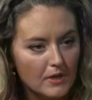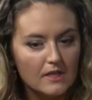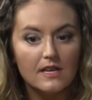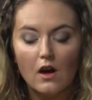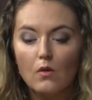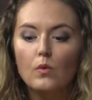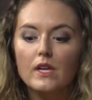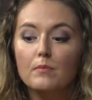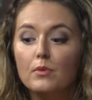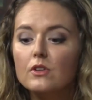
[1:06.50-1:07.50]
it's how
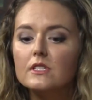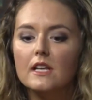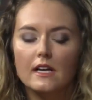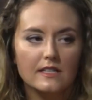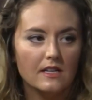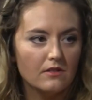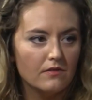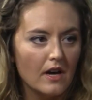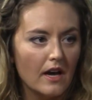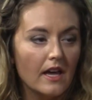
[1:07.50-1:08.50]
we personally
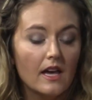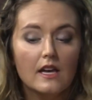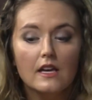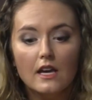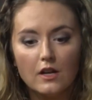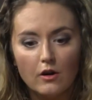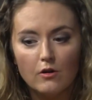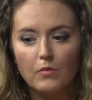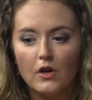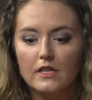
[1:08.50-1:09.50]
identify in our
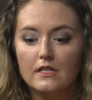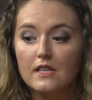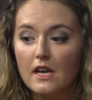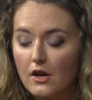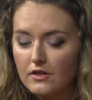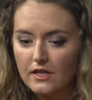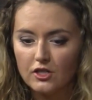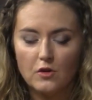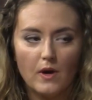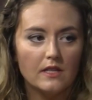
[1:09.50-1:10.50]
own bodies, in our
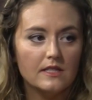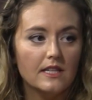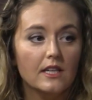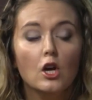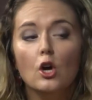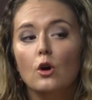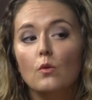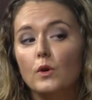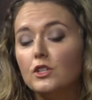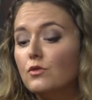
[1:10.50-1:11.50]
sexuality,
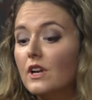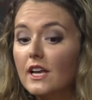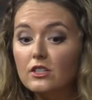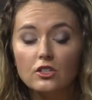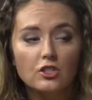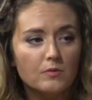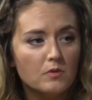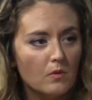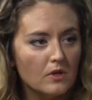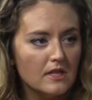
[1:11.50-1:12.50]
which relationships we
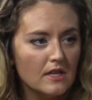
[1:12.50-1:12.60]
want to